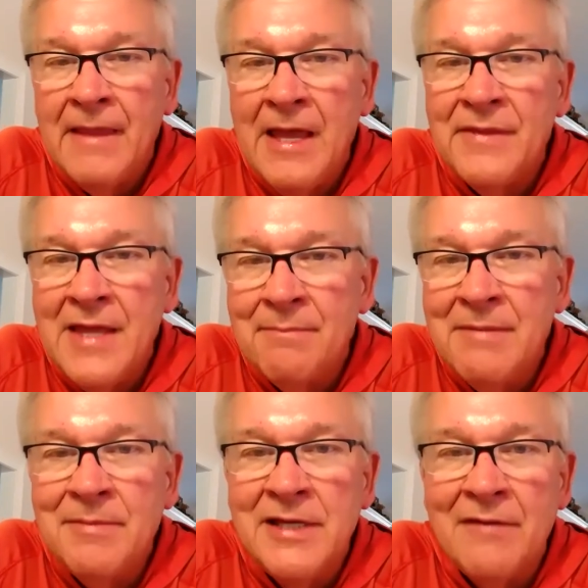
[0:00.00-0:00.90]
and that
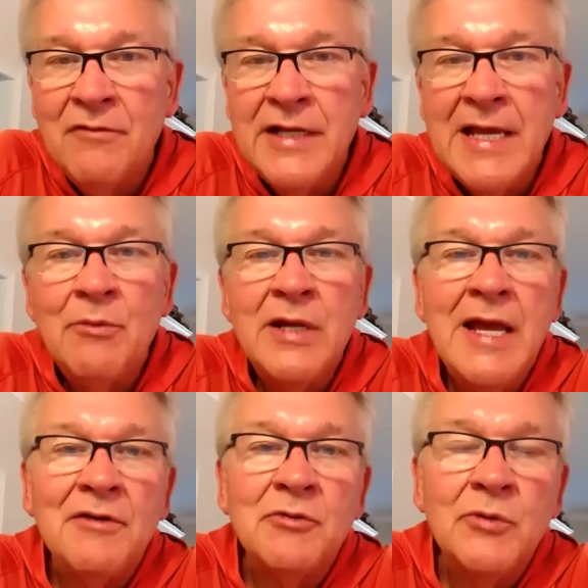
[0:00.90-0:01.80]
maybe every day we
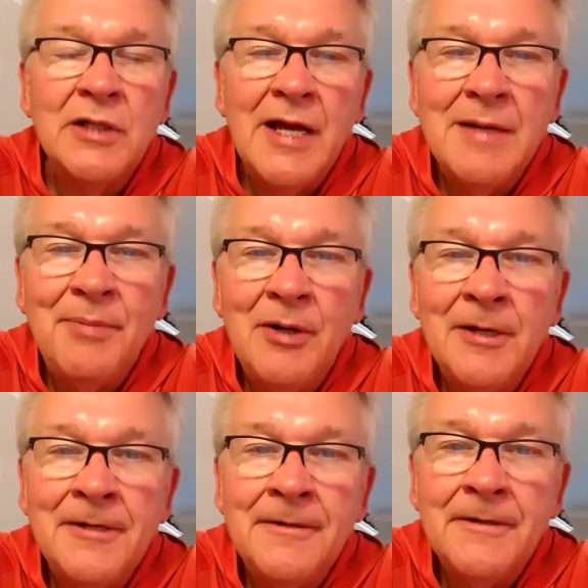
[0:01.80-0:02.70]
have to rely upon